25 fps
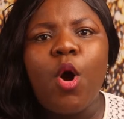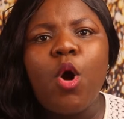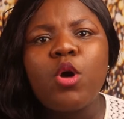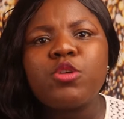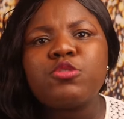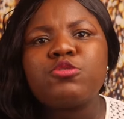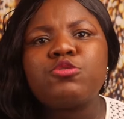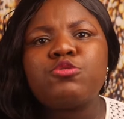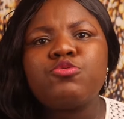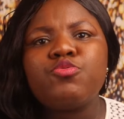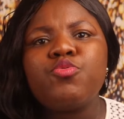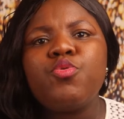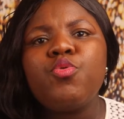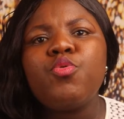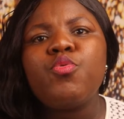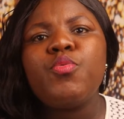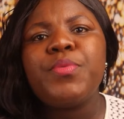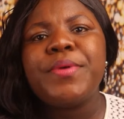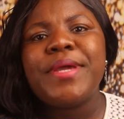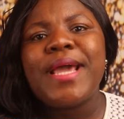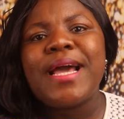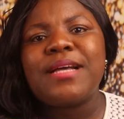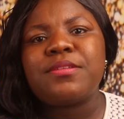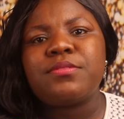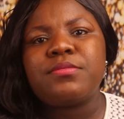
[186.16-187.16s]
us to who
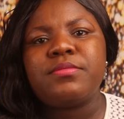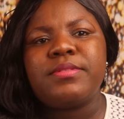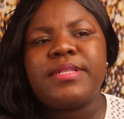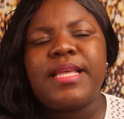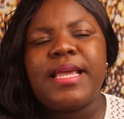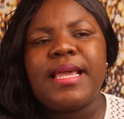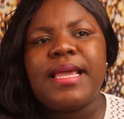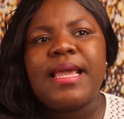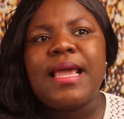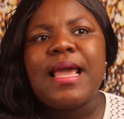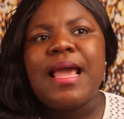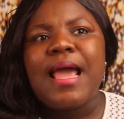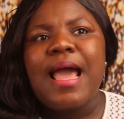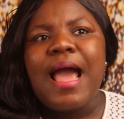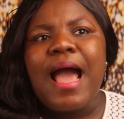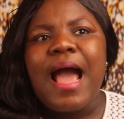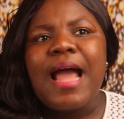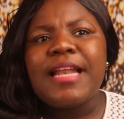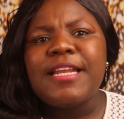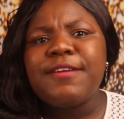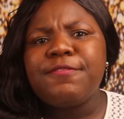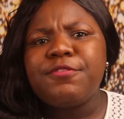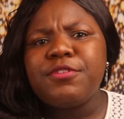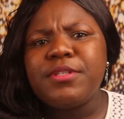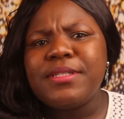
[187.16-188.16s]
we are today.
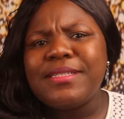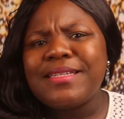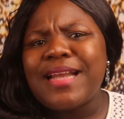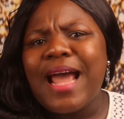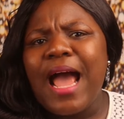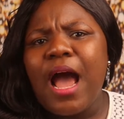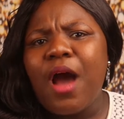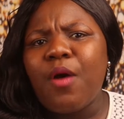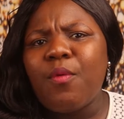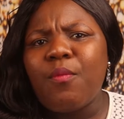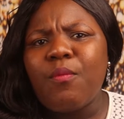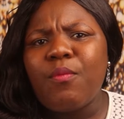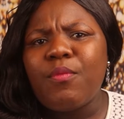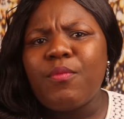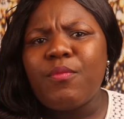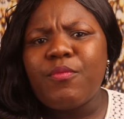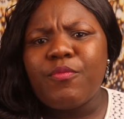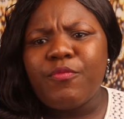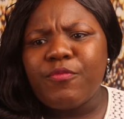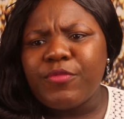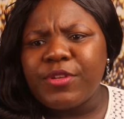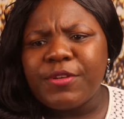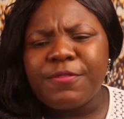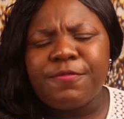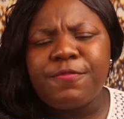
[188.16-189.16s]
And even now,
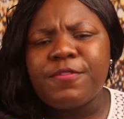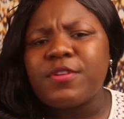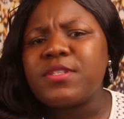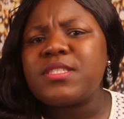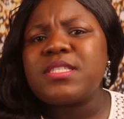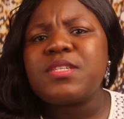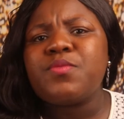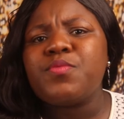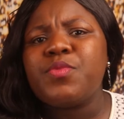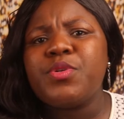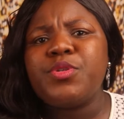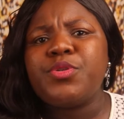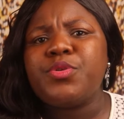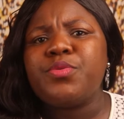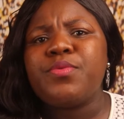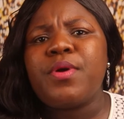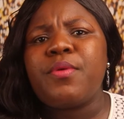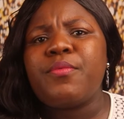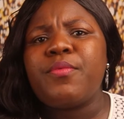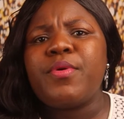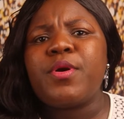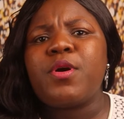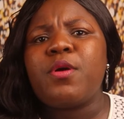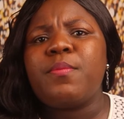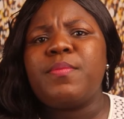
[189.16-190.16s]
the first thing we do
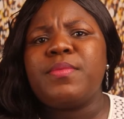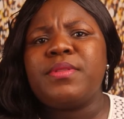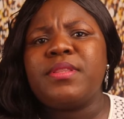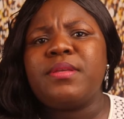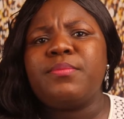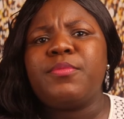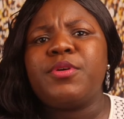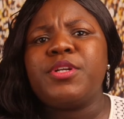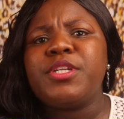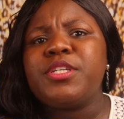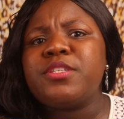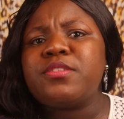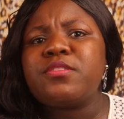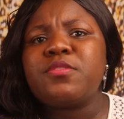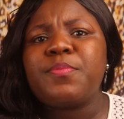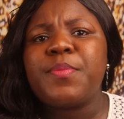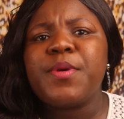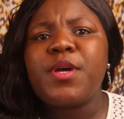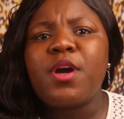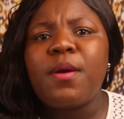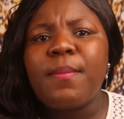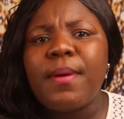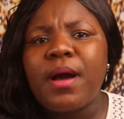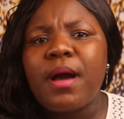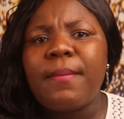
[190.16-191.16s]
when we wake up in the morning is to
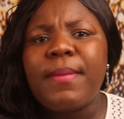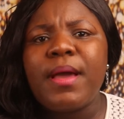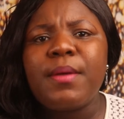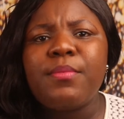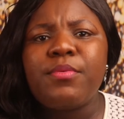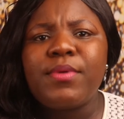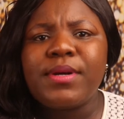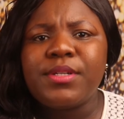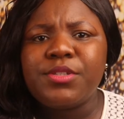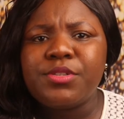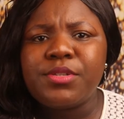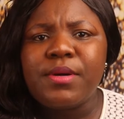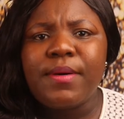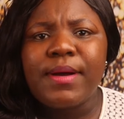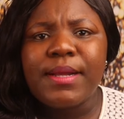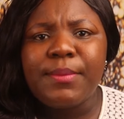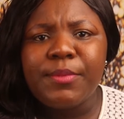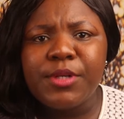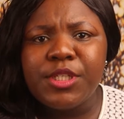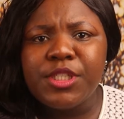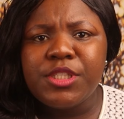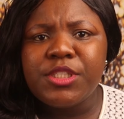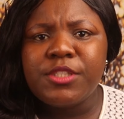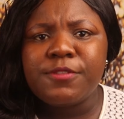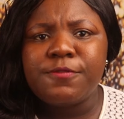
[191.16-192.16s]
pick up our Bible and do our
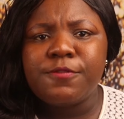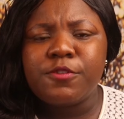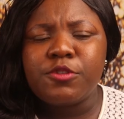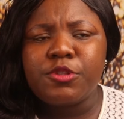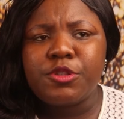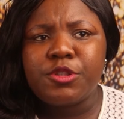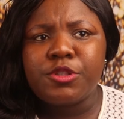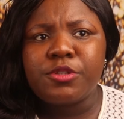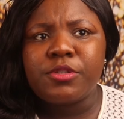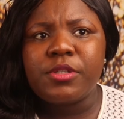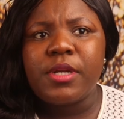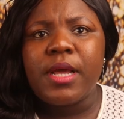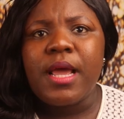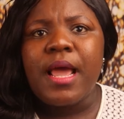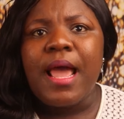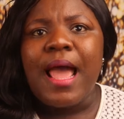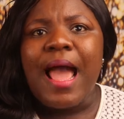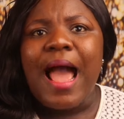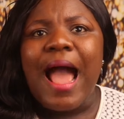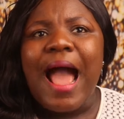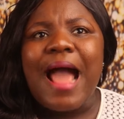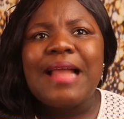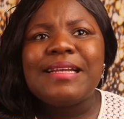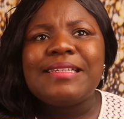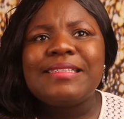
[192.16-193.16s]
morning devotion.
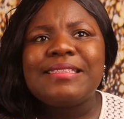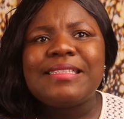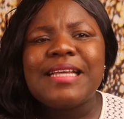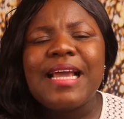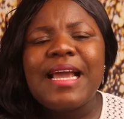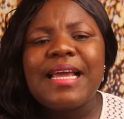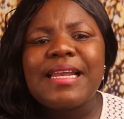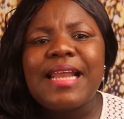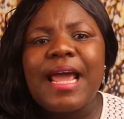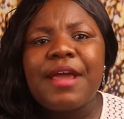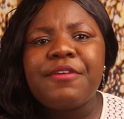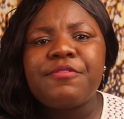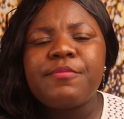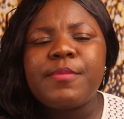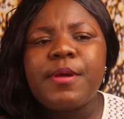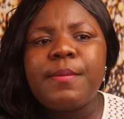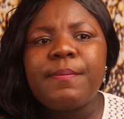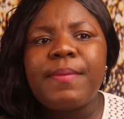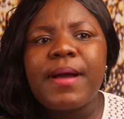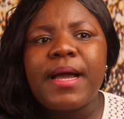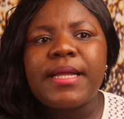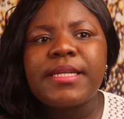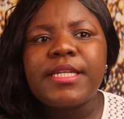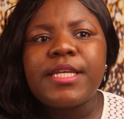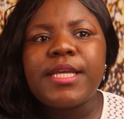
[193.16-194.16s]
And then I
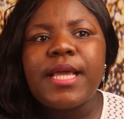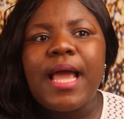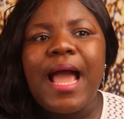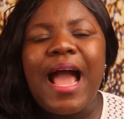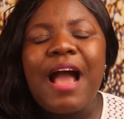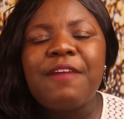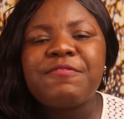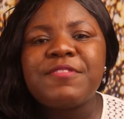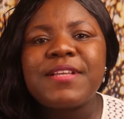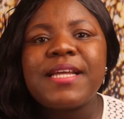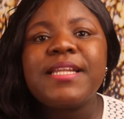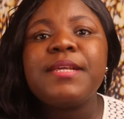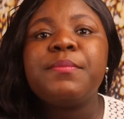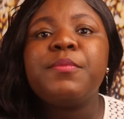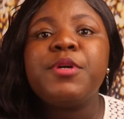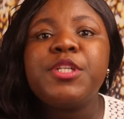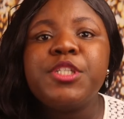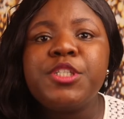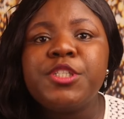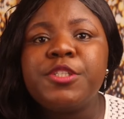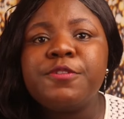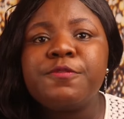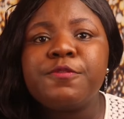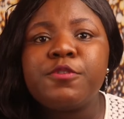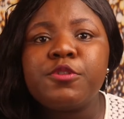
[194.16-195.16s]
remembered after the
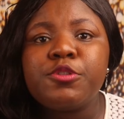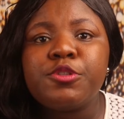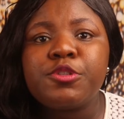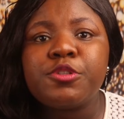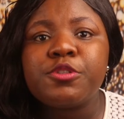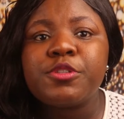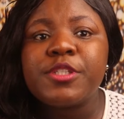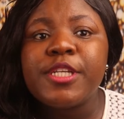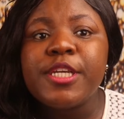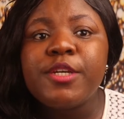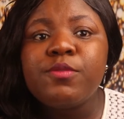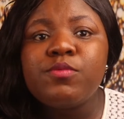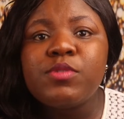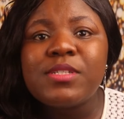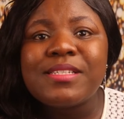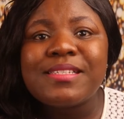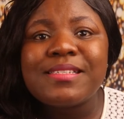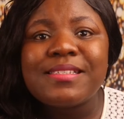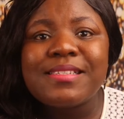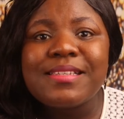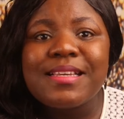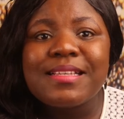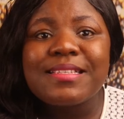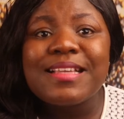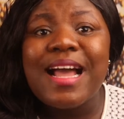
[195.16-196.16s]
morning devotion, he would
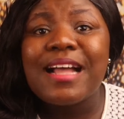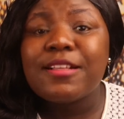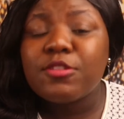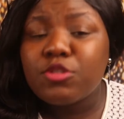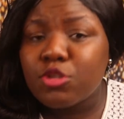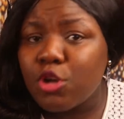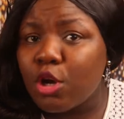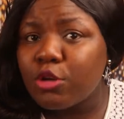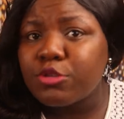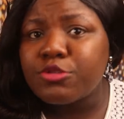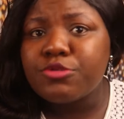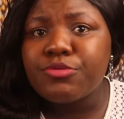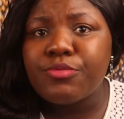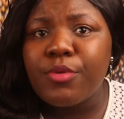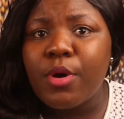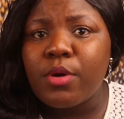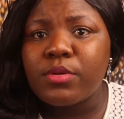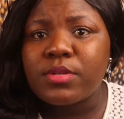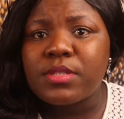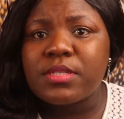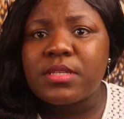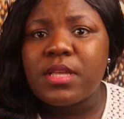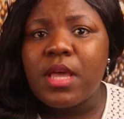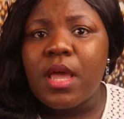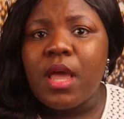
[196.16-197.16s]
sit and talk to
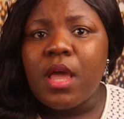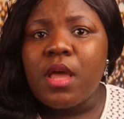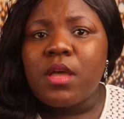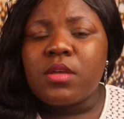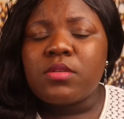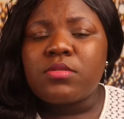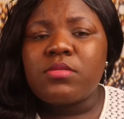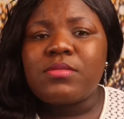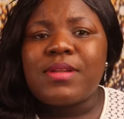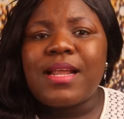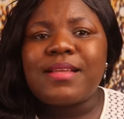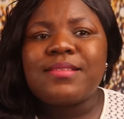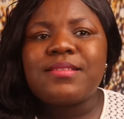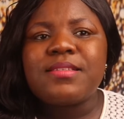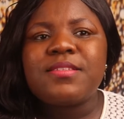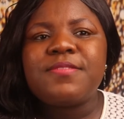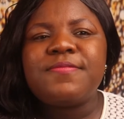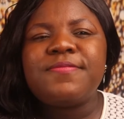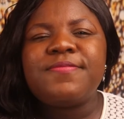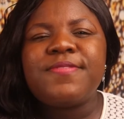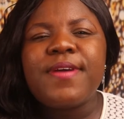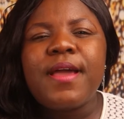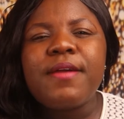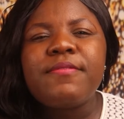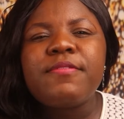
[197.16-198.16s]
us. So that is
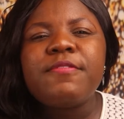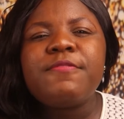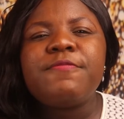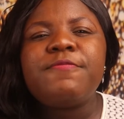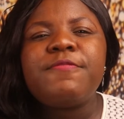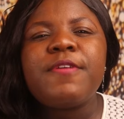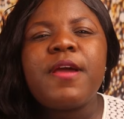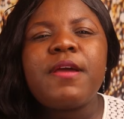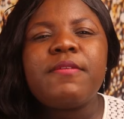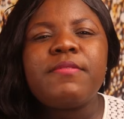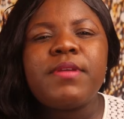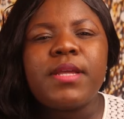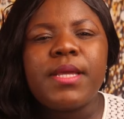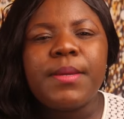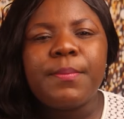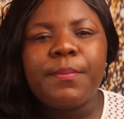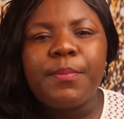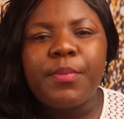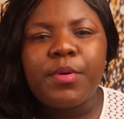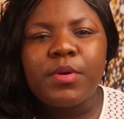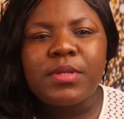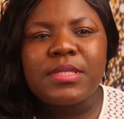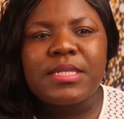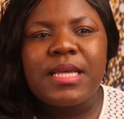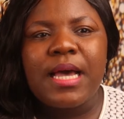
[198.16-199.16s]
very, very
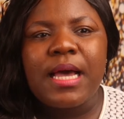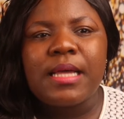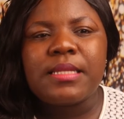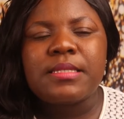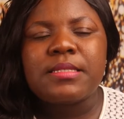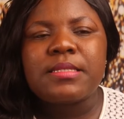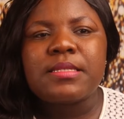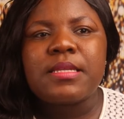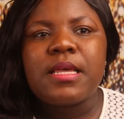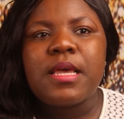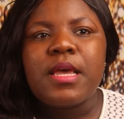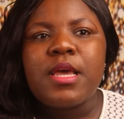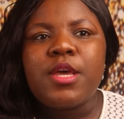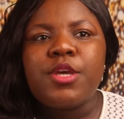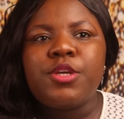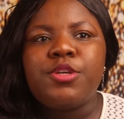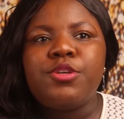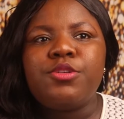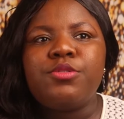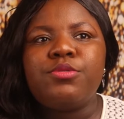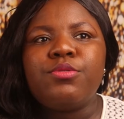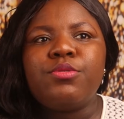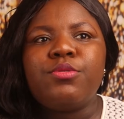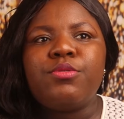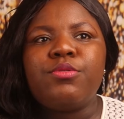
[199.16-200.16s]
important.
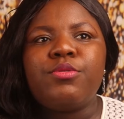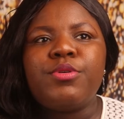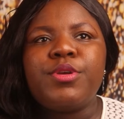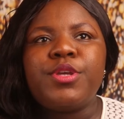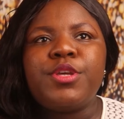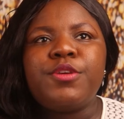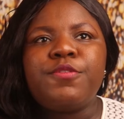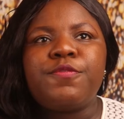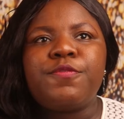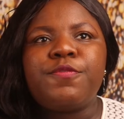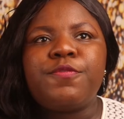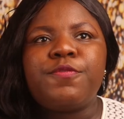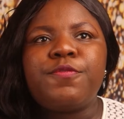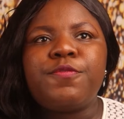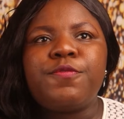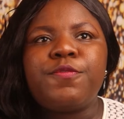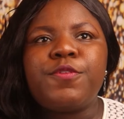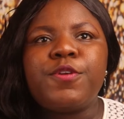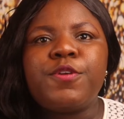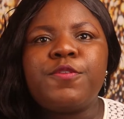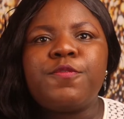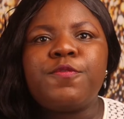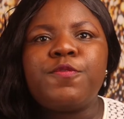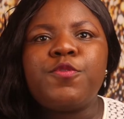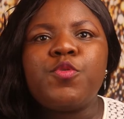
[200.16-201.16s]

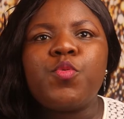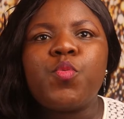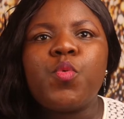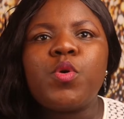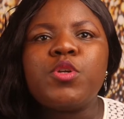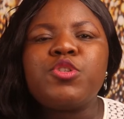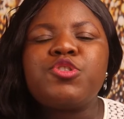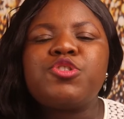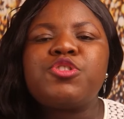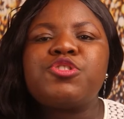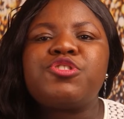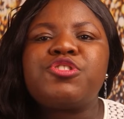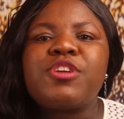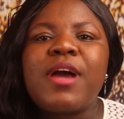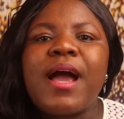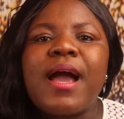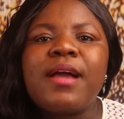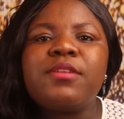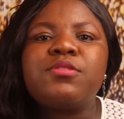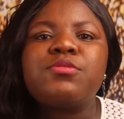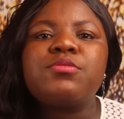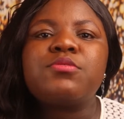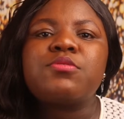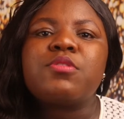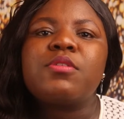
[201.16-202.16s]
If you want your
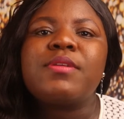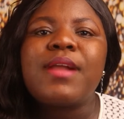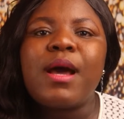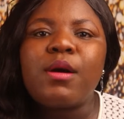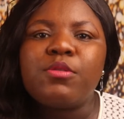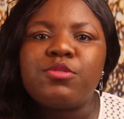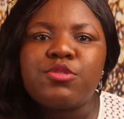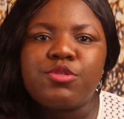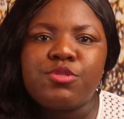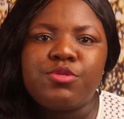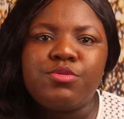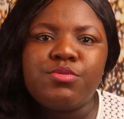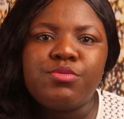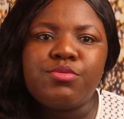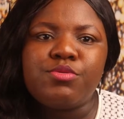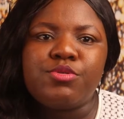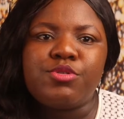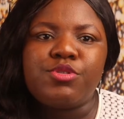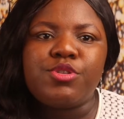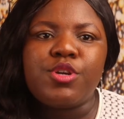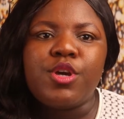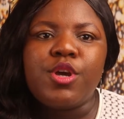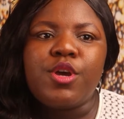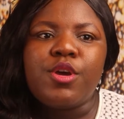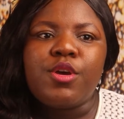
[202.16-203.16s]
child to turn out
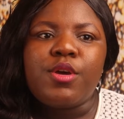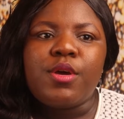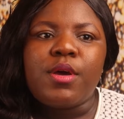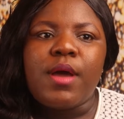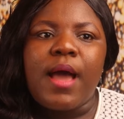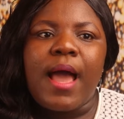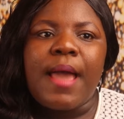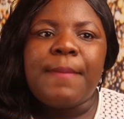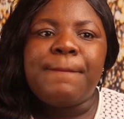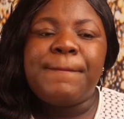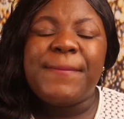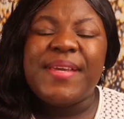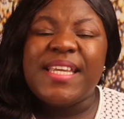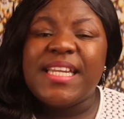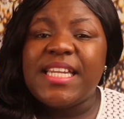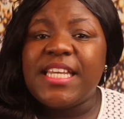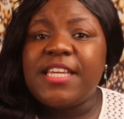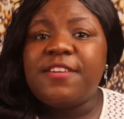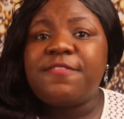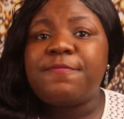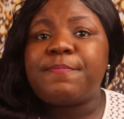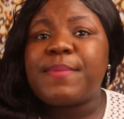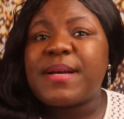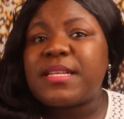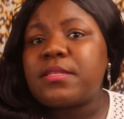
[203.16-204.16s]
good, I
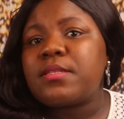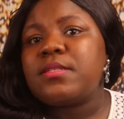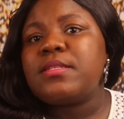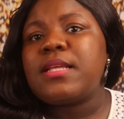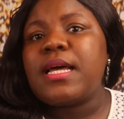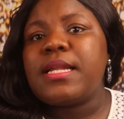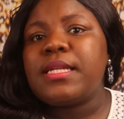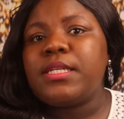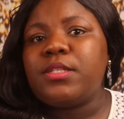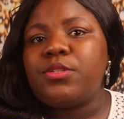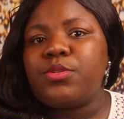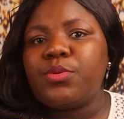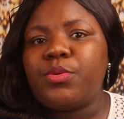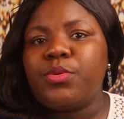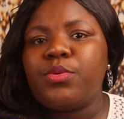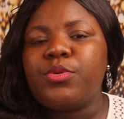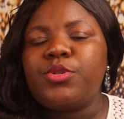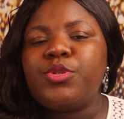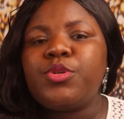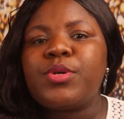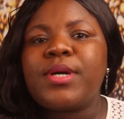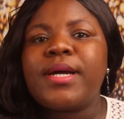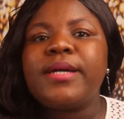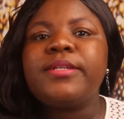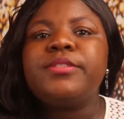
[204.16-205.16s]
believe personally though,
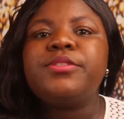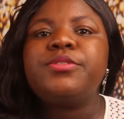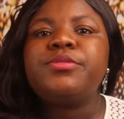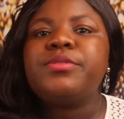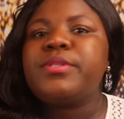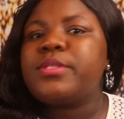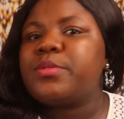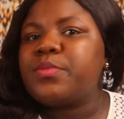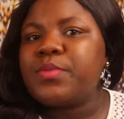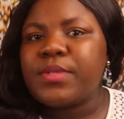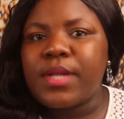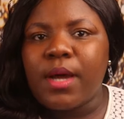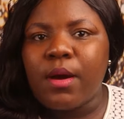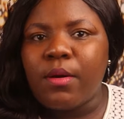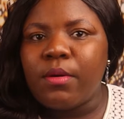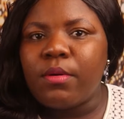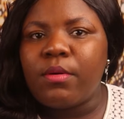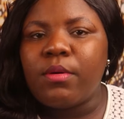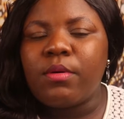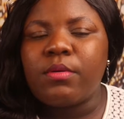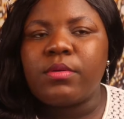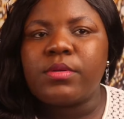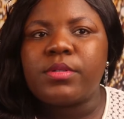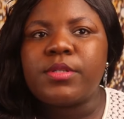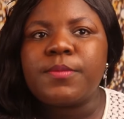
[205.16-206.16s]
you can't do it without
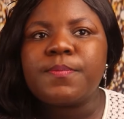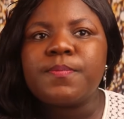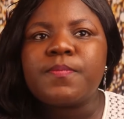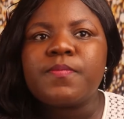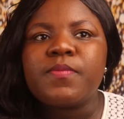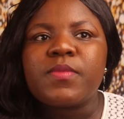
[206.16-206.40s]
God.